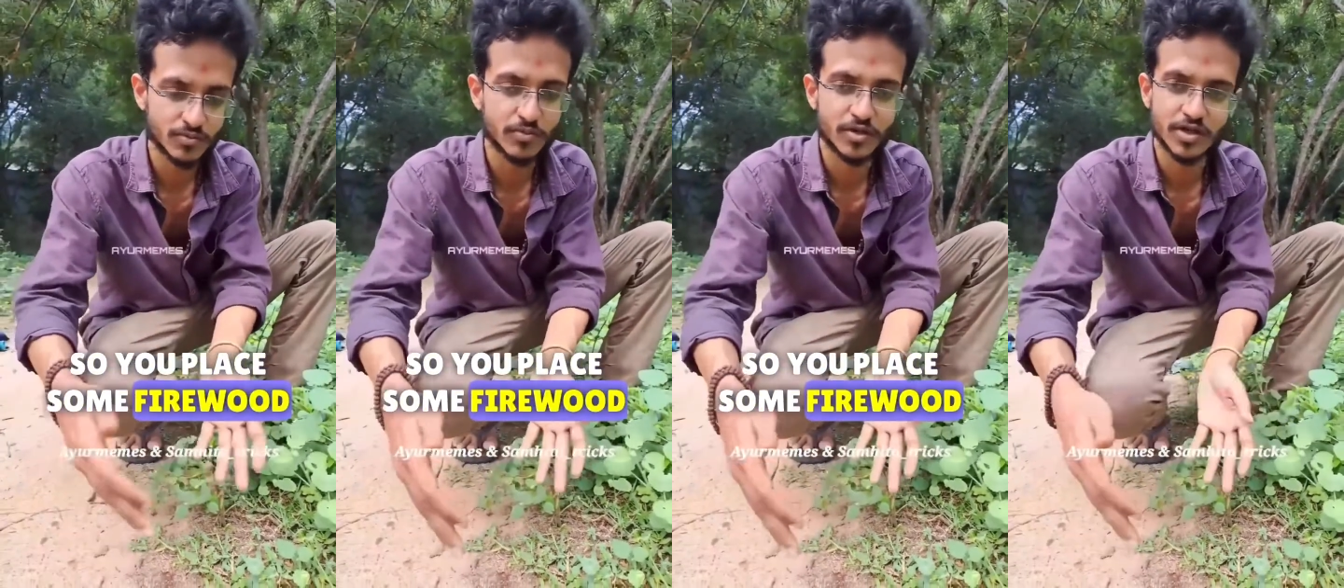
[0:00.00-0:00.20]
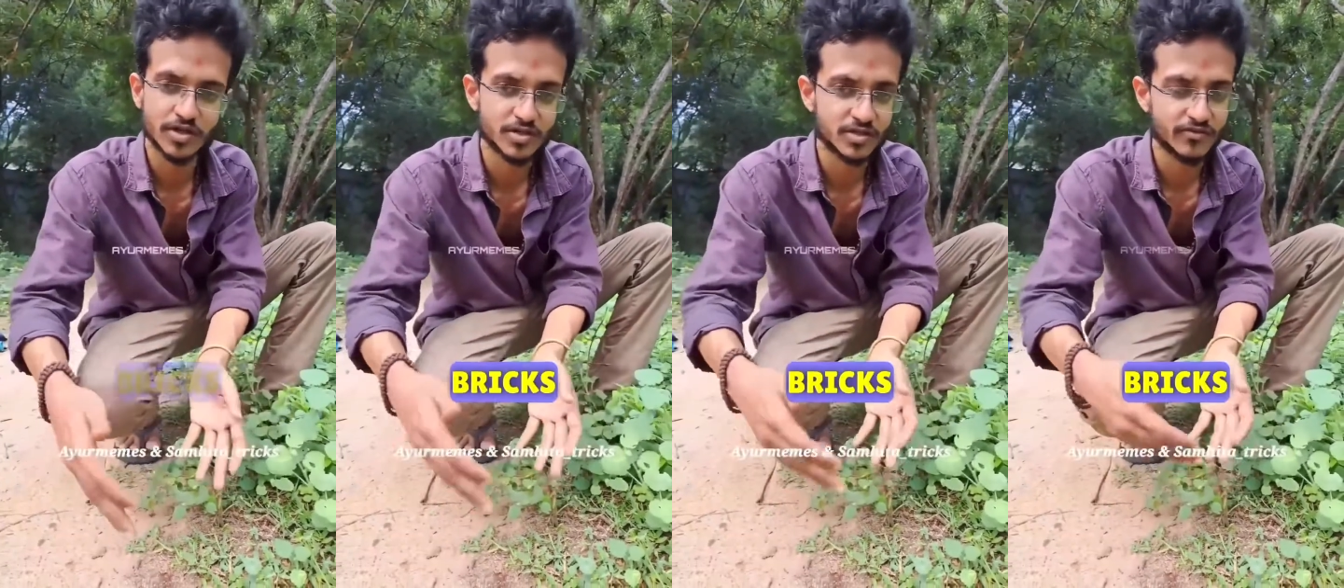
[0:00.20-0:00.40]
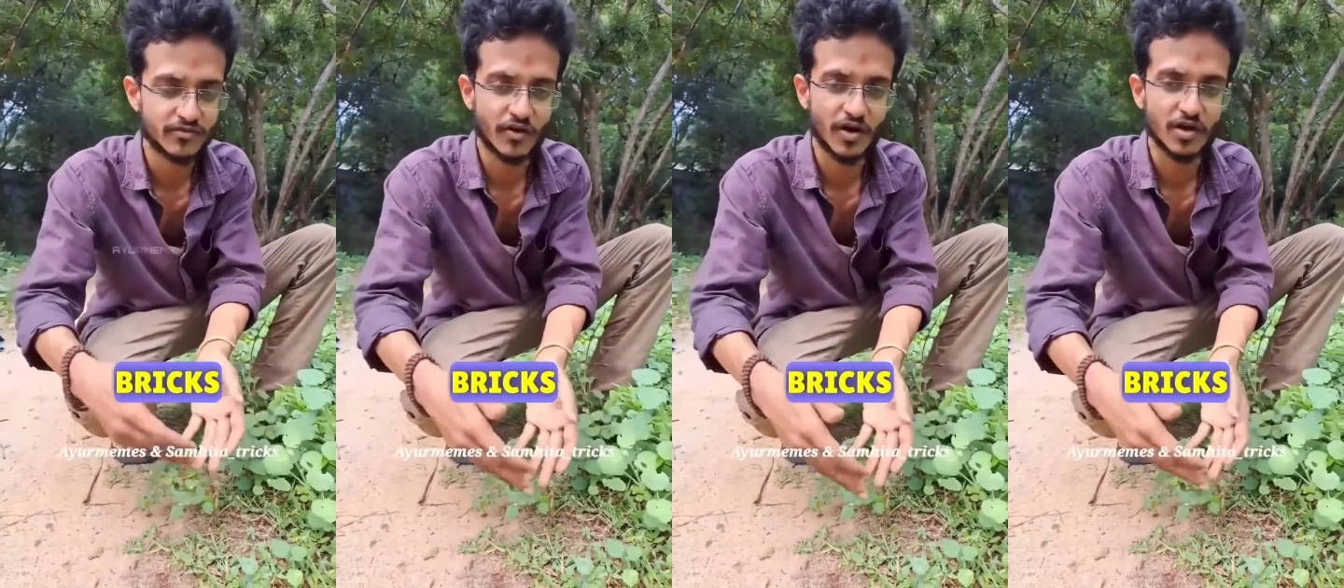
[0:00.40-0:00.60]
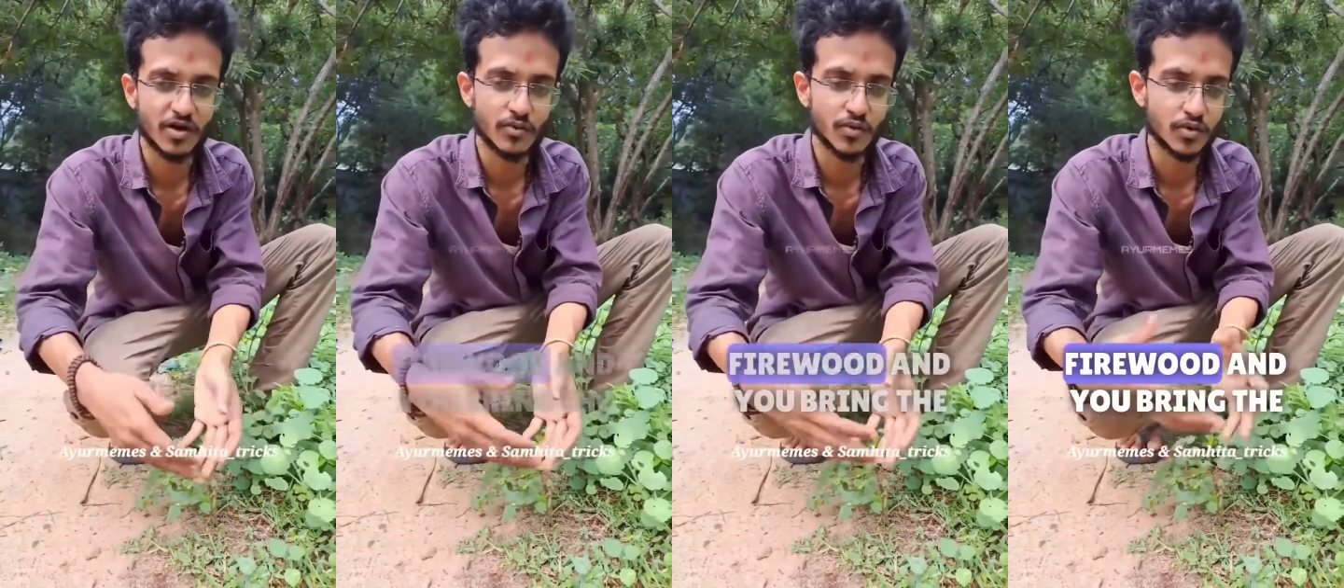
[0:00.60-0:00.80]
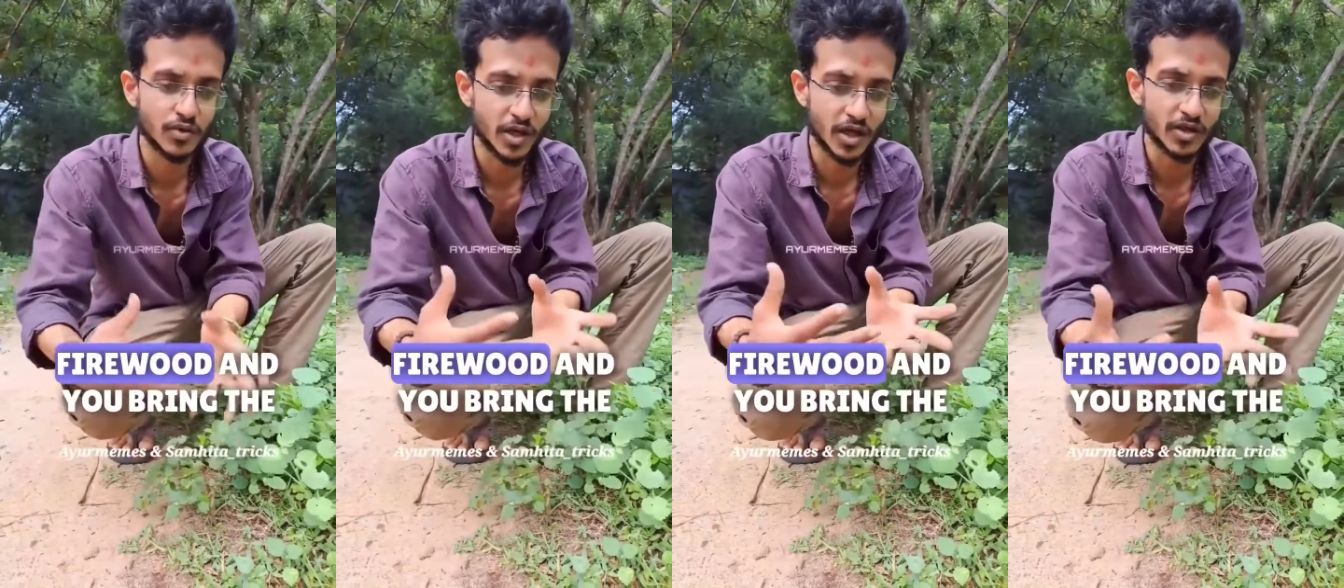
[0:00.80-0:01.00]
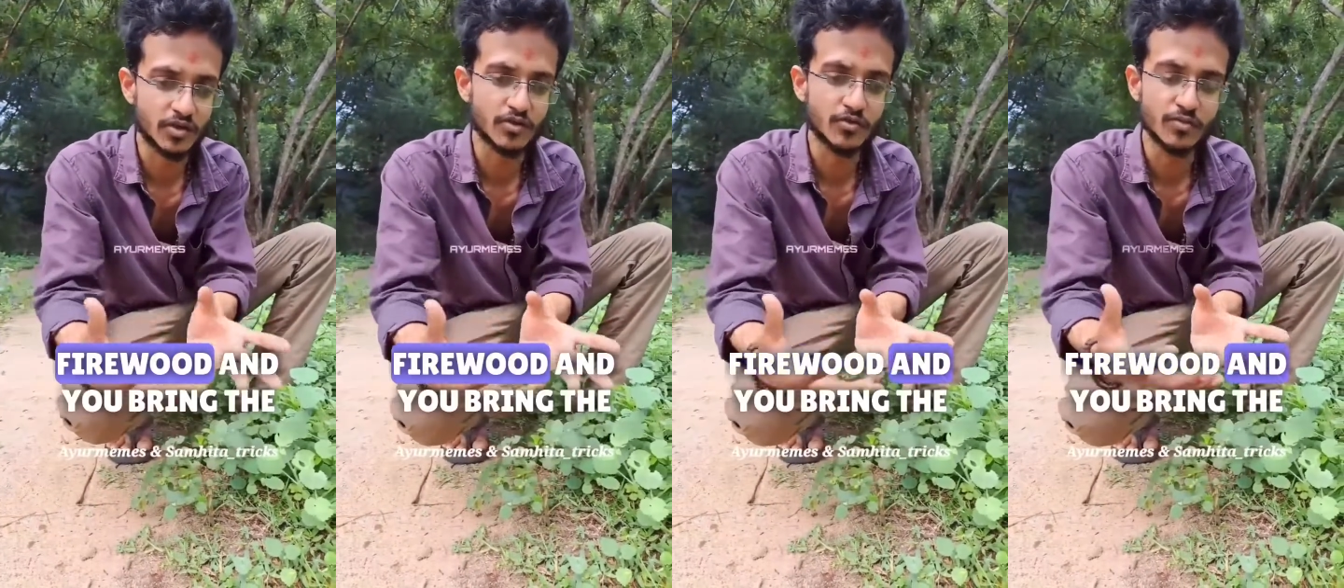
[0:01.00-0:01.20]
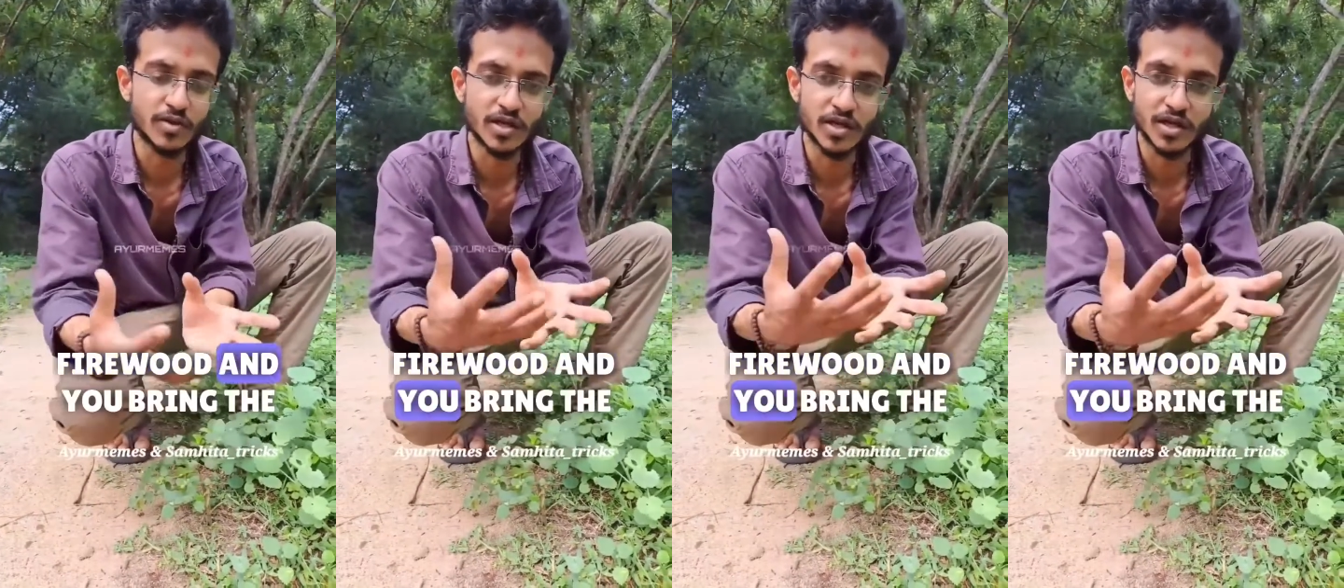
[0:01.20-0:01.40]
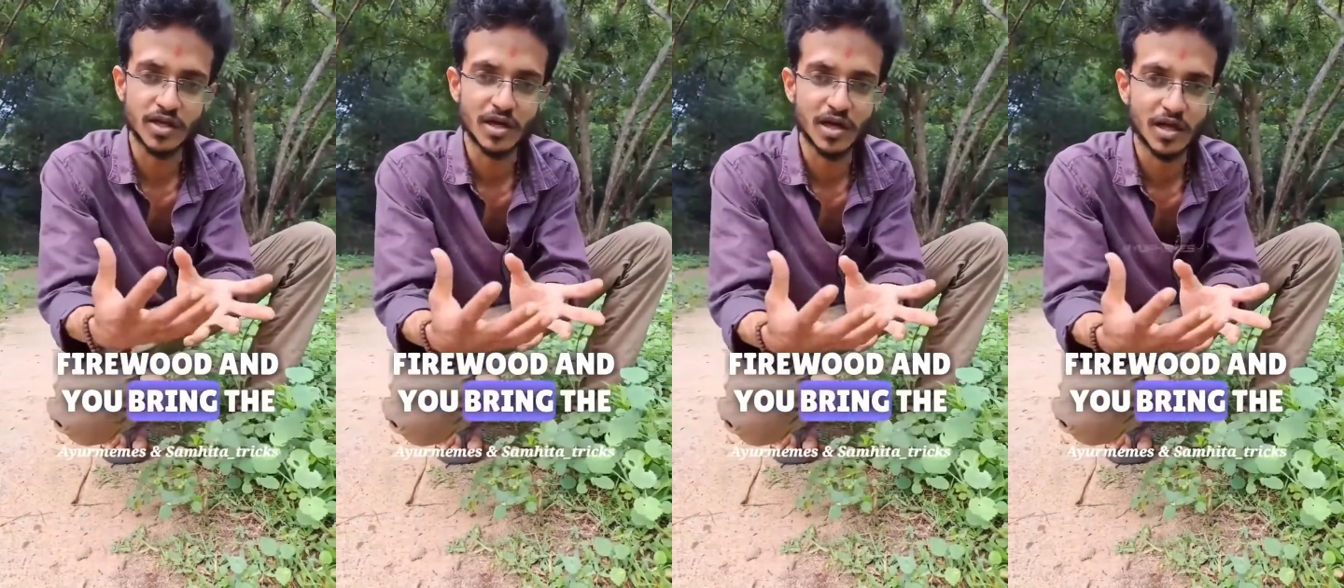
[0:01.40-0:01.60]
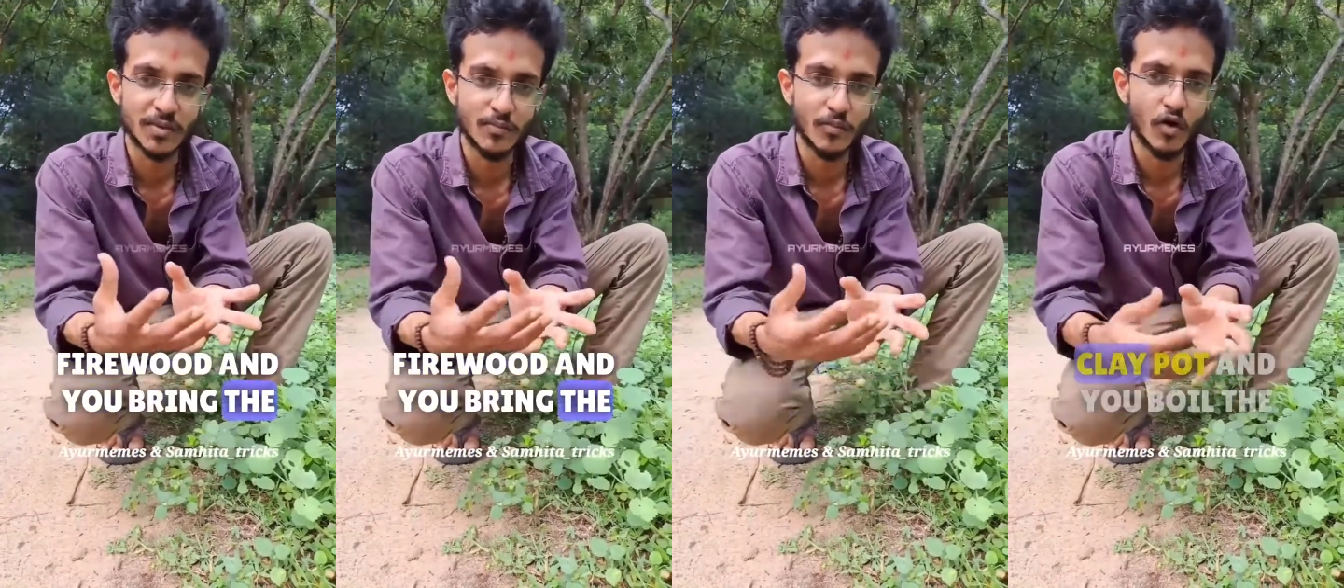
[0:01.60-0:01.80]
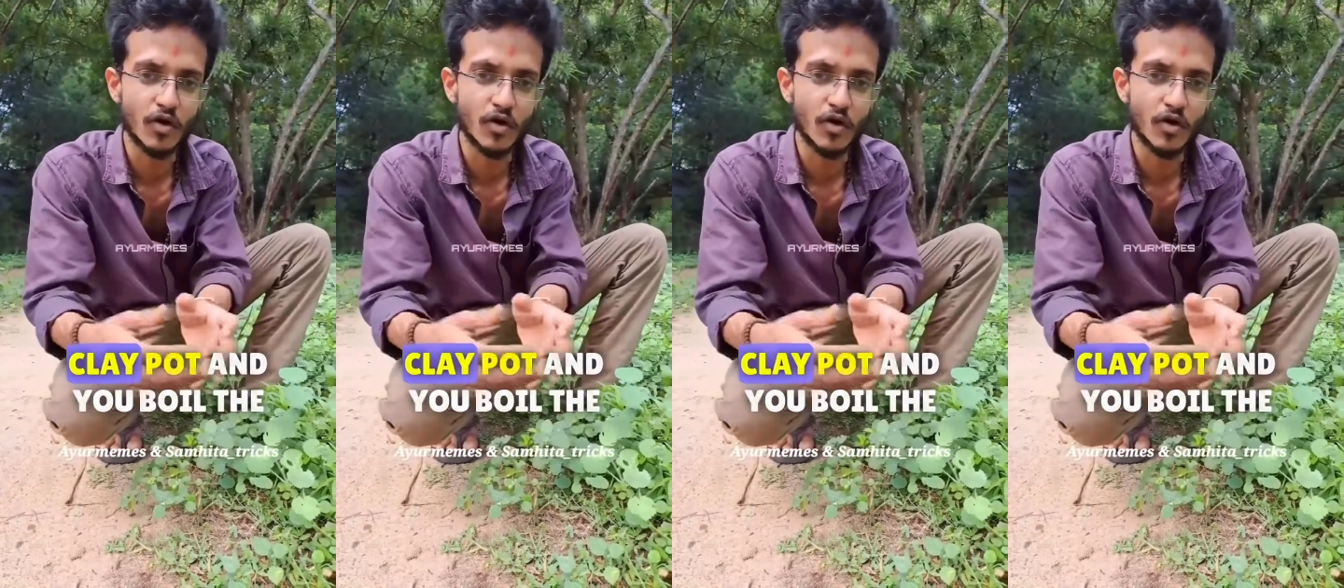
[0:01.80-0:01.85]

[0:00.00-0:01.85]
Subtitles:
bricks, firewood, and you bring a clay